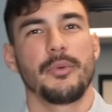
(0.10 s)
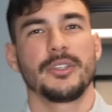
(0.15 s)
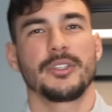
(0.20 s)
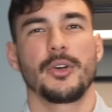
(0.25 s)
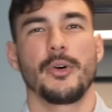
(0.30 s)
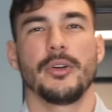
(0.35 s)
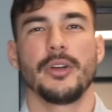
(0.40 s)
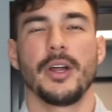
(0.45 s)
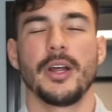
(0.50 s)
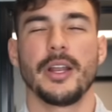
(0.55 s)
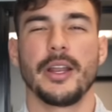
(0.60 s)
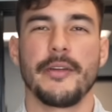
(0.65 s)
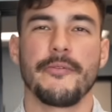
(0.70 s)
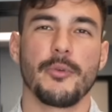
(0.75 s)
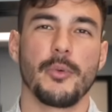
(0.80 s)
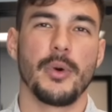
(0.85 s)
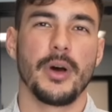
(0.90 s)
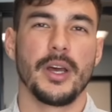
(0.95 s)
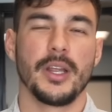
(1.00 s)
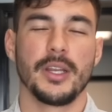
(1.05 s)
what's going on,
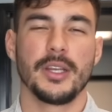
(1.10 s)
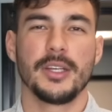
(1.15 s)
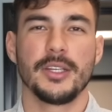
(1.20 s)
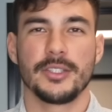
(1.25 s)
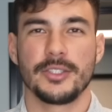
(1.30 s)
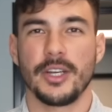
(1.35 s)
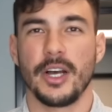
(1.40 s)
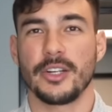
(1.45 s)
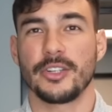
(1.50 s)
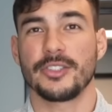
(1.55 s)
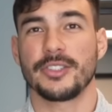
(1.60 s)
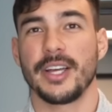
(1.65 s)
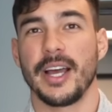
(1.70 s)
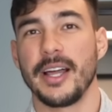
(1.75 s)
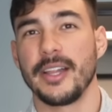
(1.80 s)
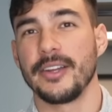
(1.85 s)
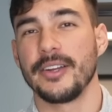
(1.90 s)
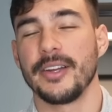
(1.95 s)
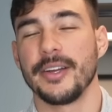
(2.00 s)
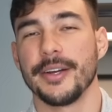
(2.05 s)
everyone? Dr.
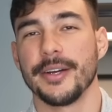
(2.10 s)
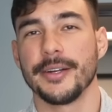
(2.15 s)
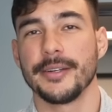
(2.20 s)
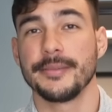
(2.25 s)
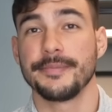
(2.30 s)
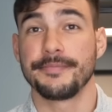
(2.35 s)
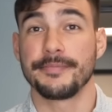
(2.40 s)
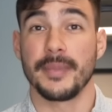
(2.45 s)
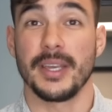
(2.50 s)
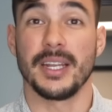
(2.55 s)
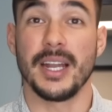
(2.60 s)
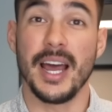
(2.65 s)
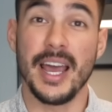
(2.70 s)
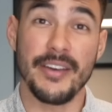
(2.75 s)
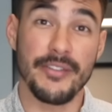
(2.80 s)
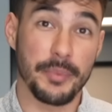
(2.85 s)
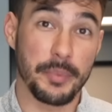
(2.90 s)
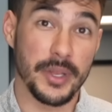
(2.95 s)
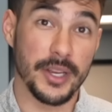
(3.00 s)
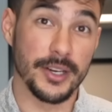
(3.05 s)
Tyler here, and I
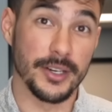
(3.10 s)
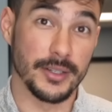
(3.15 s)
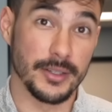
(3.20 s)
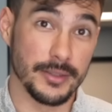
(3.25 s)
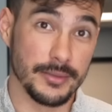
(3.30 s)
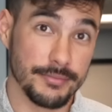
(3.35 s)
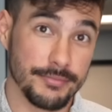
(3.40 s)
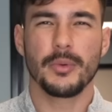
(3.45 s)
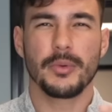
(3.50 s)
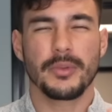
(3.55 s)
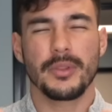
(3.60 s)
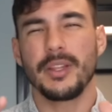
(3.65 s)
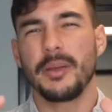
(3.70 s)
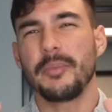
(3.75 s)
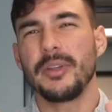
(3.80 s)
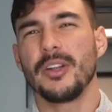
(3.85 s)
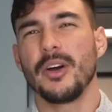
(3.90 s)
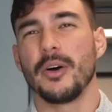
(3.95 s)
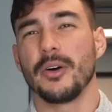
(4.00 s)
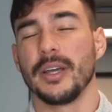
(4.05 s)
have a beard. Let
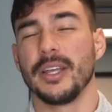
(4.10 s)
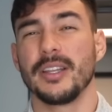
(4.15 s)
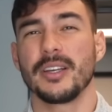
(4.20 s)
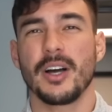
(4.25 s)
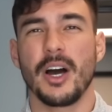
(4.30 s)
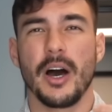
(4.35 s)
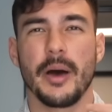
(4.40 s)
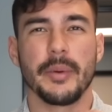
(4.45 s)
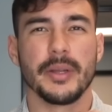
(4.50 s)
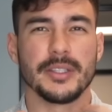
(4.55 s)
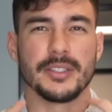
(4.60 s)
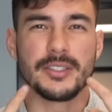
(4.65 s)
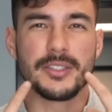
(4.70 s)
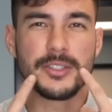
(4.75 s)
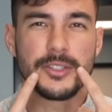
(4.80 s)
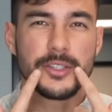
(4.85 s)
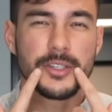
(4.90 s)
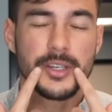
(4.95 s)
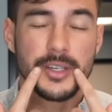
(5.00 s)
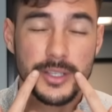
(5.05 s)
me know in the comments.
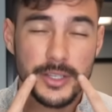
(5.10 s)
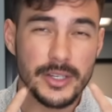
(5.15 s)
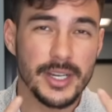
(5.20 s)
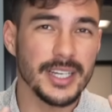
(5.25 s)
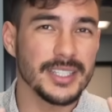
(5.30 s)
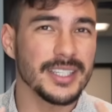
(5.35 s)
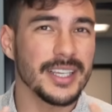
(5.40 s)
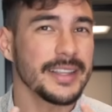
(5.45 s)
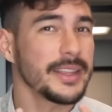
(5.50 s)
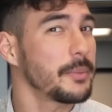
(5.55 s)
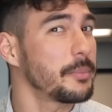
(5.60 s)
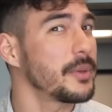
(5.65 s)
You guys like the